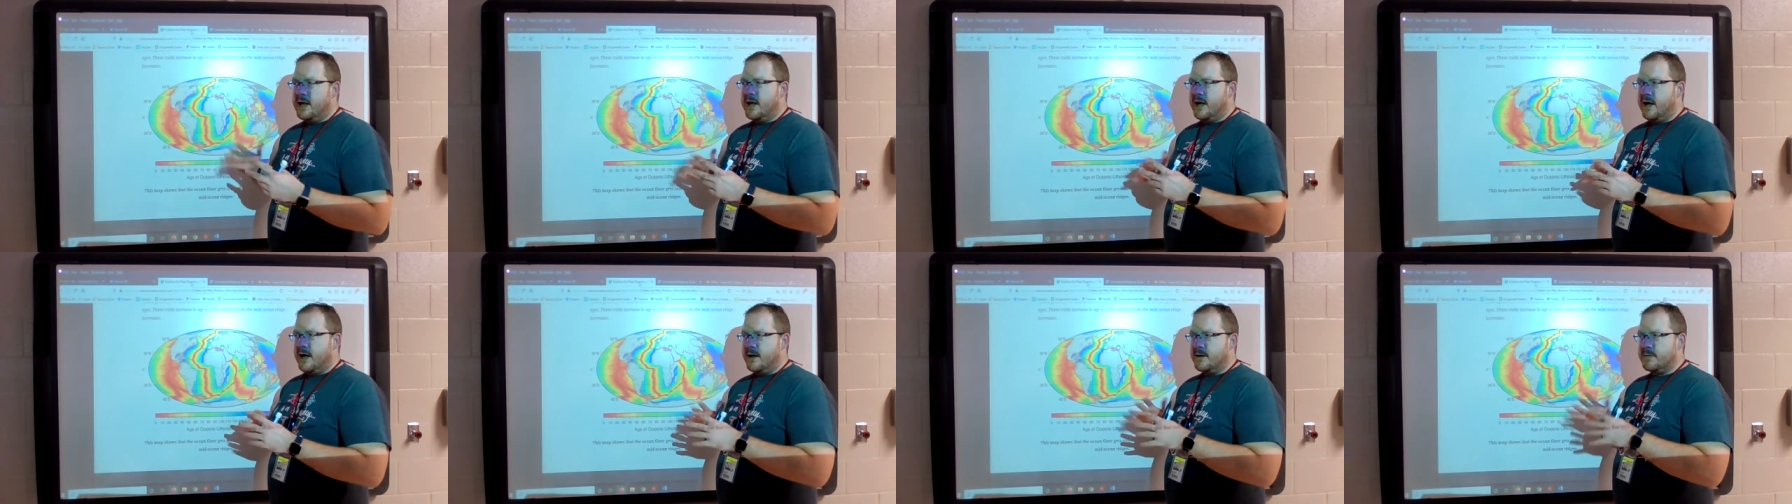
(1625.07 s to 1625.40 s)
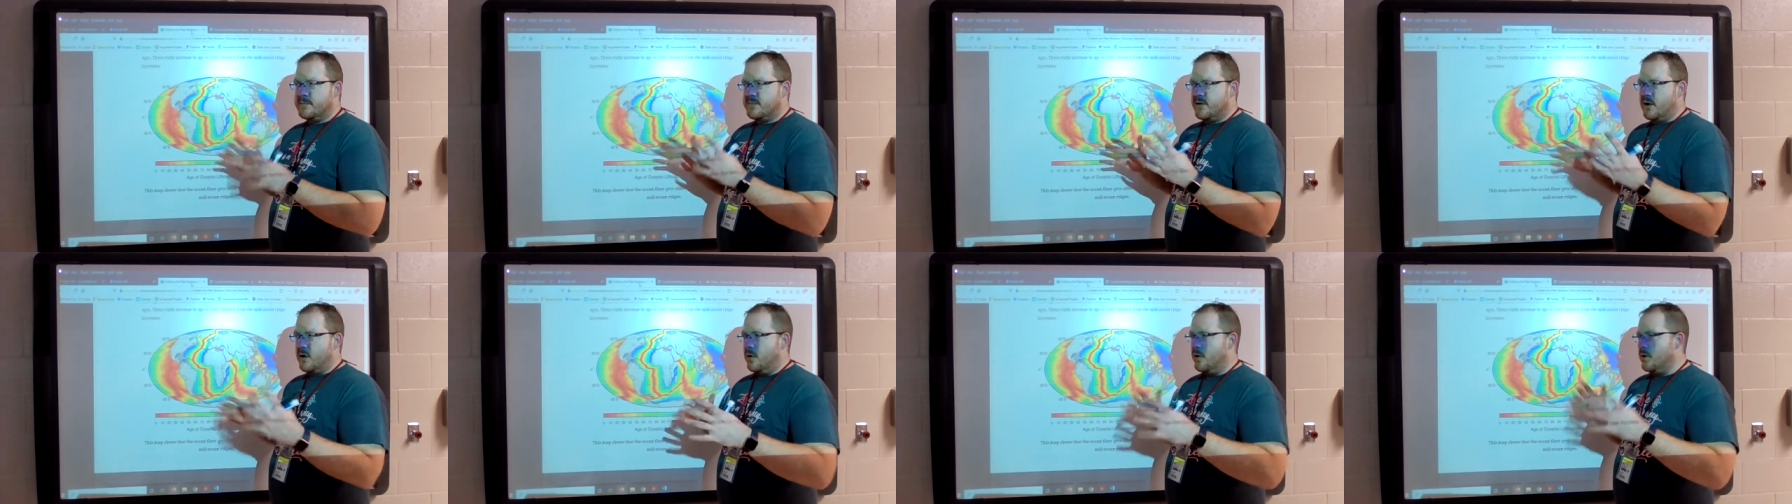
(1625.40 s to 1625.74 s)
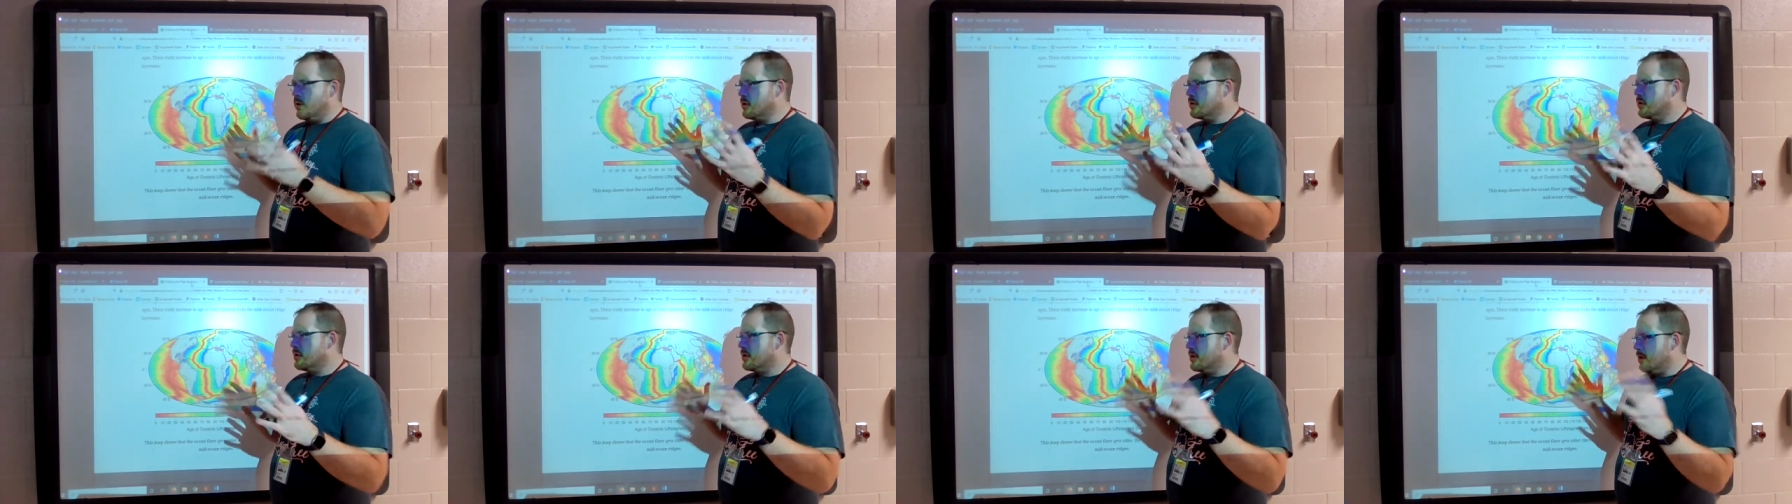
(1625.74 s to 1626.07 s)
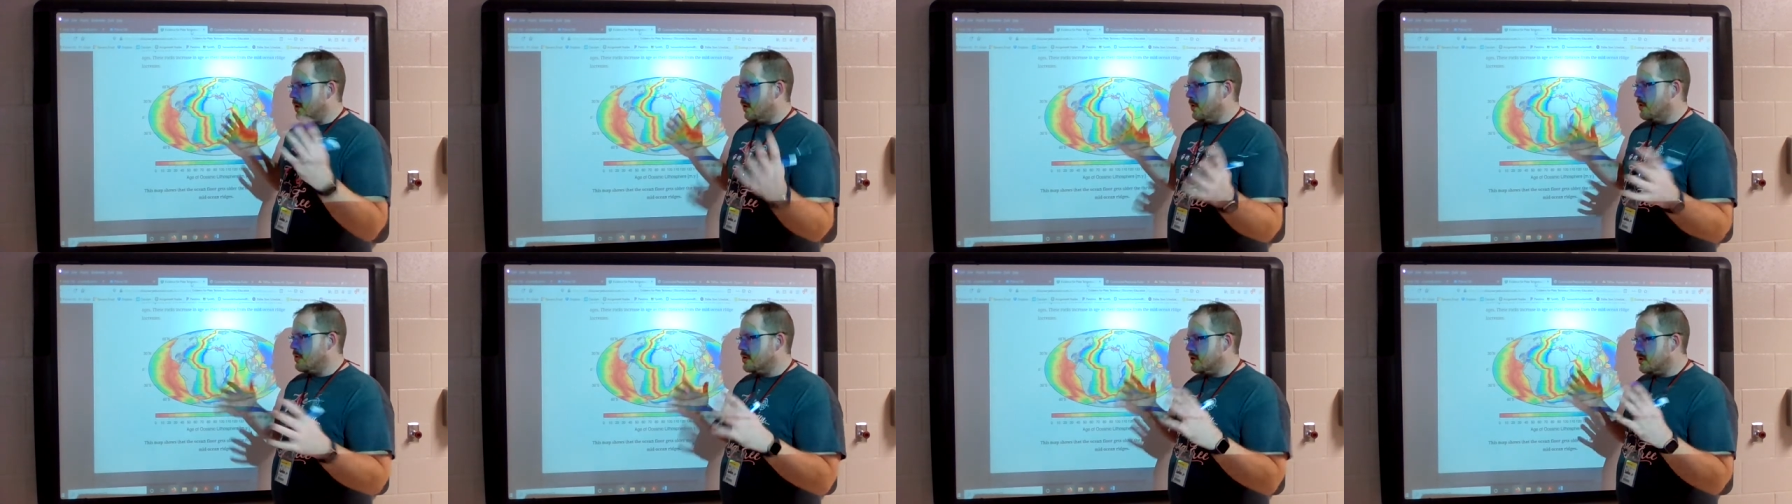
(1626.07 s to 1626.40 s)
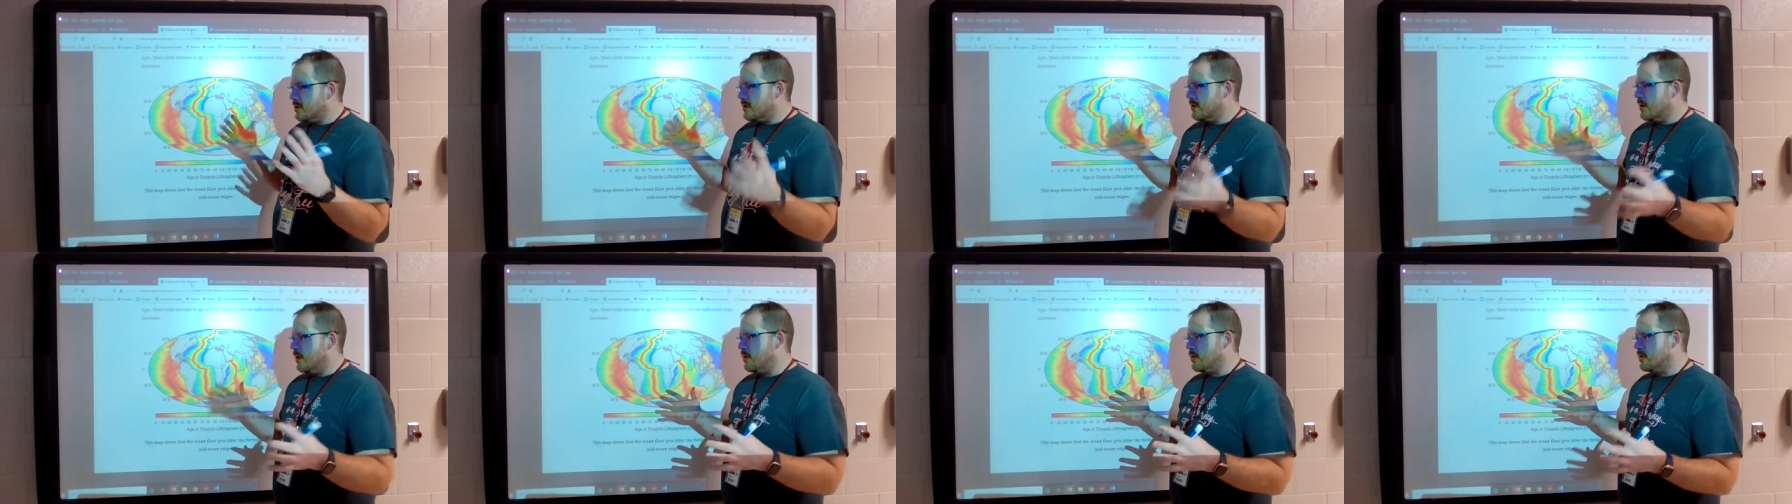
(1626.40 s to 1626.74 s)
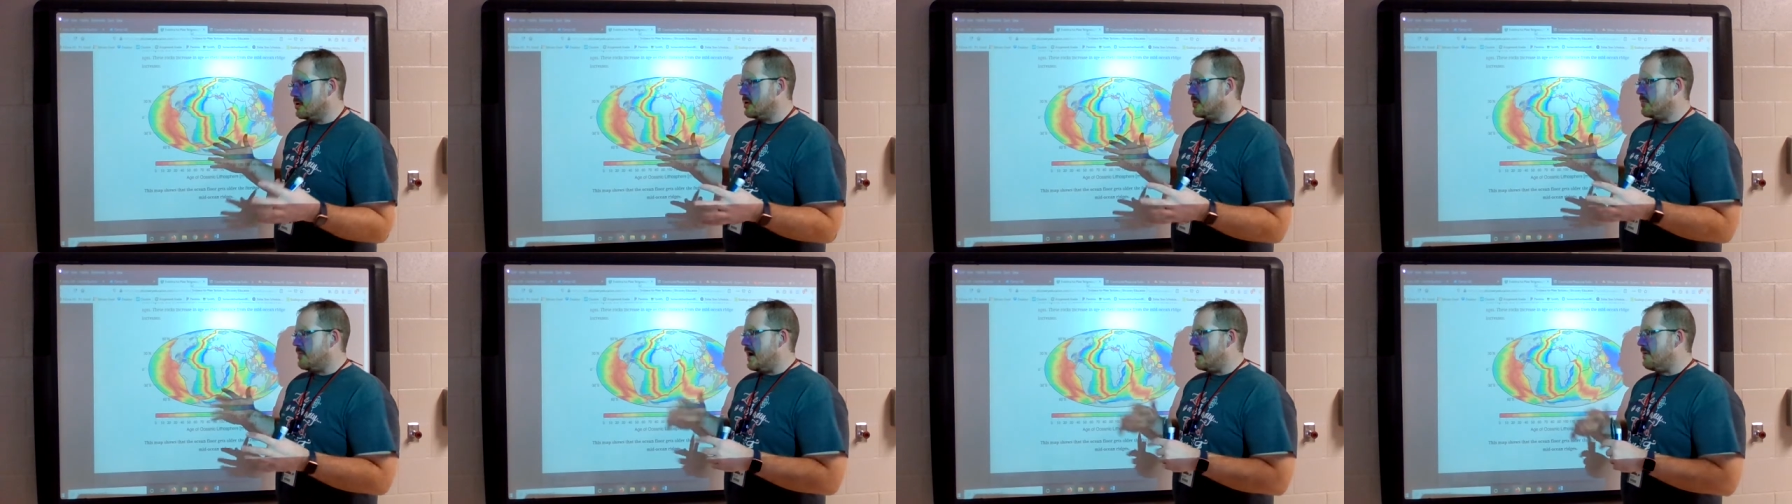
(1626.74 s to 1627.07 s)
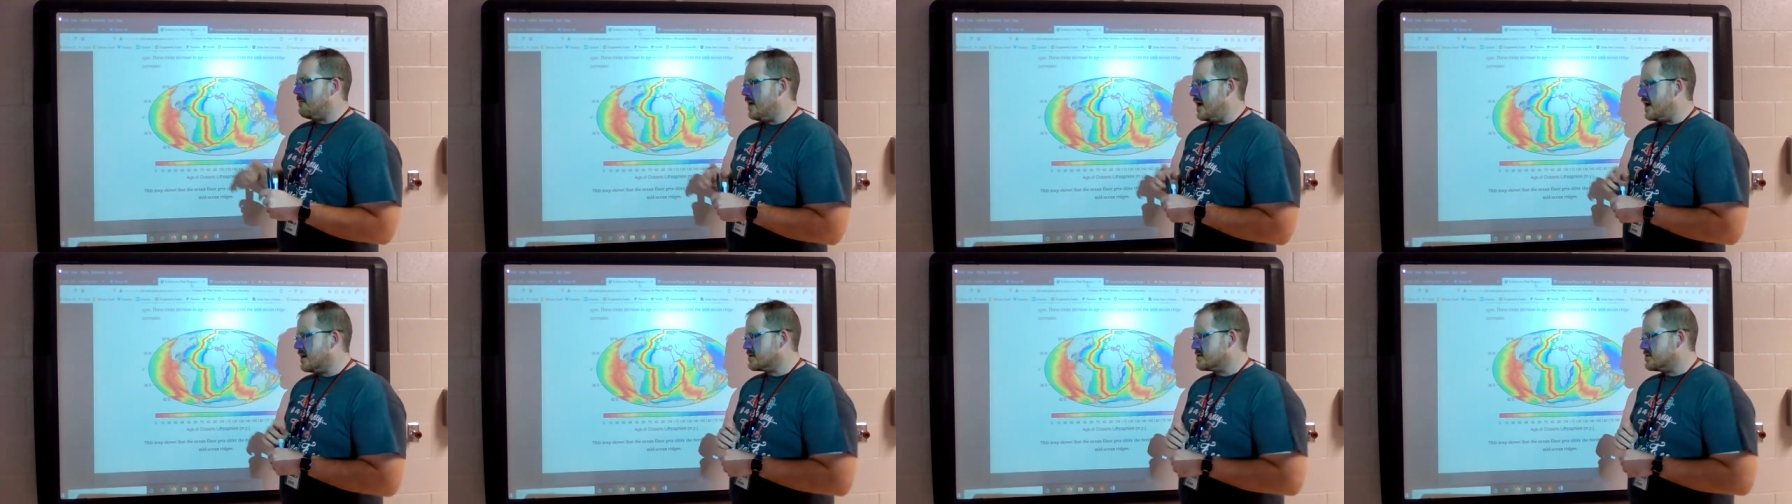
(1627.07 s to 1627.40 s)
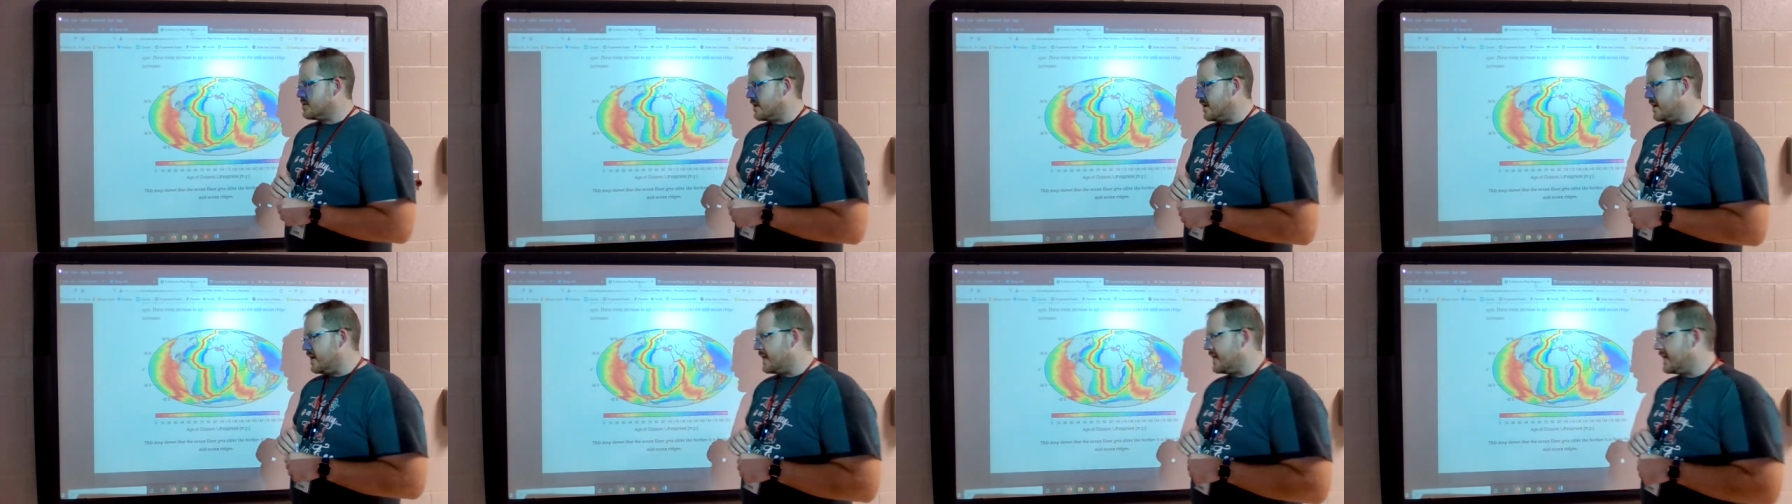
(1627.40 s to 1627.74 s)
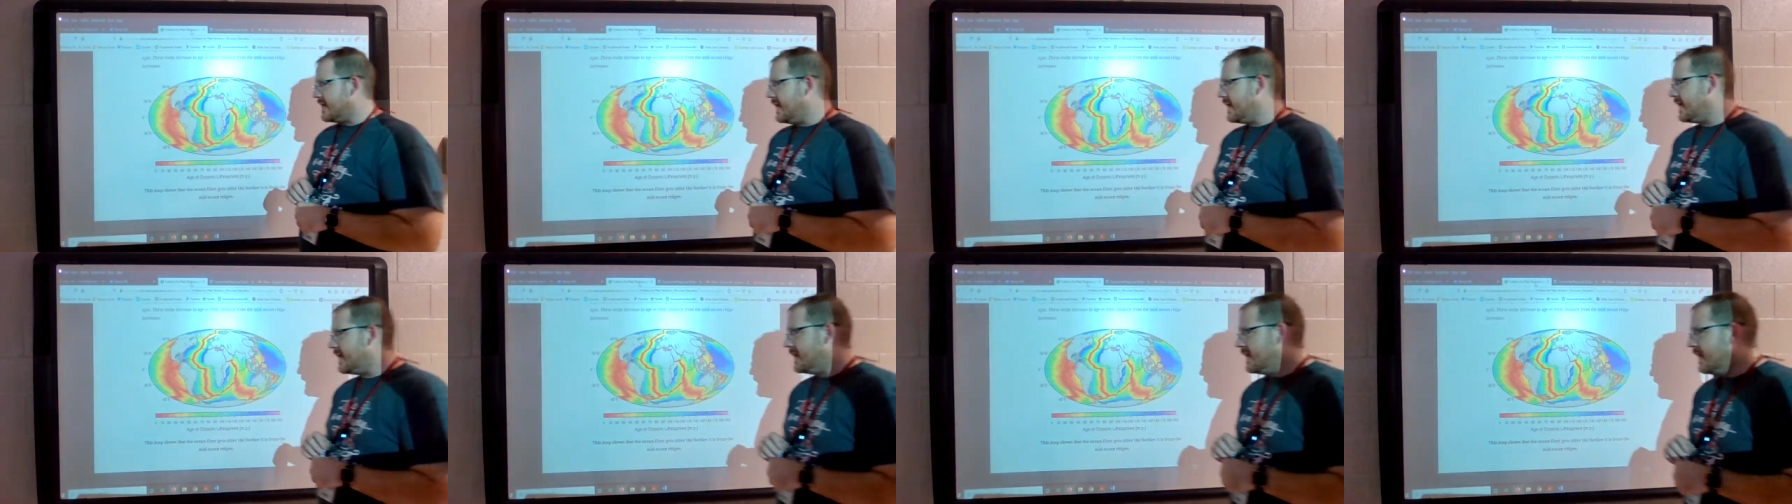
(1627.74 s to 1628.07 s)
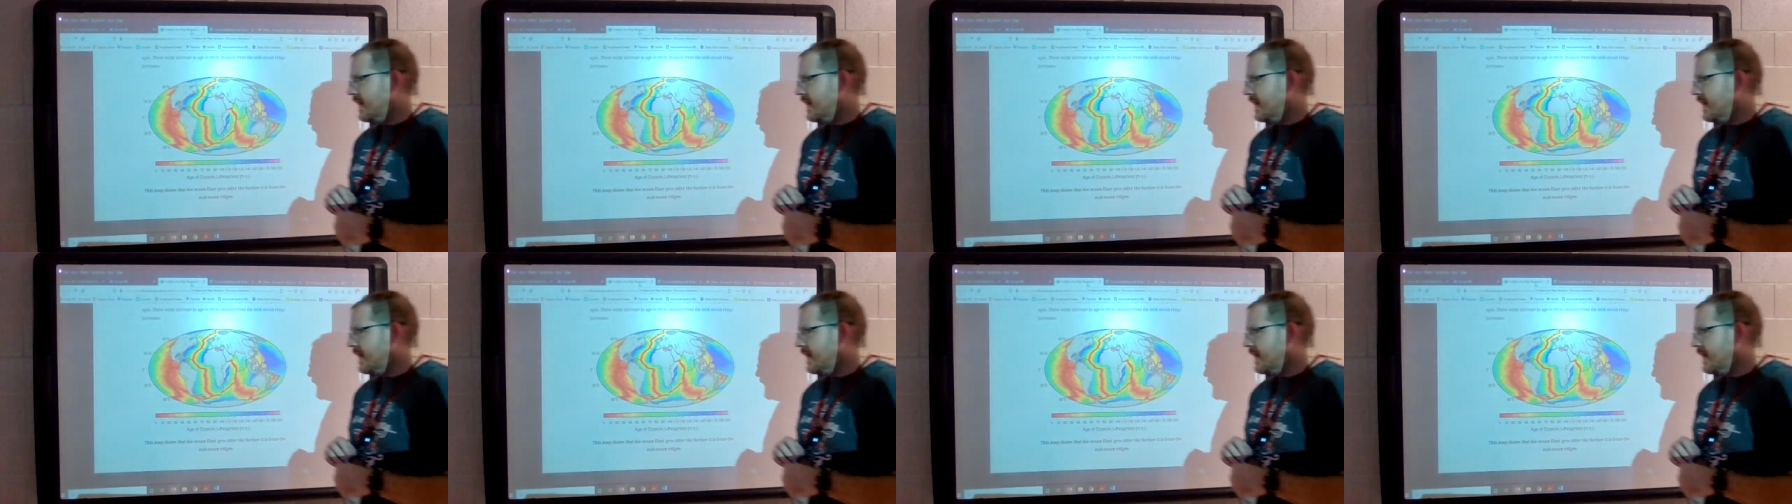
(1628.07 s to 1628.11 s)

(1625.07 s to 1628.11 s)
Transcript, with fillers: um, the older and older and older my rocks are going to get.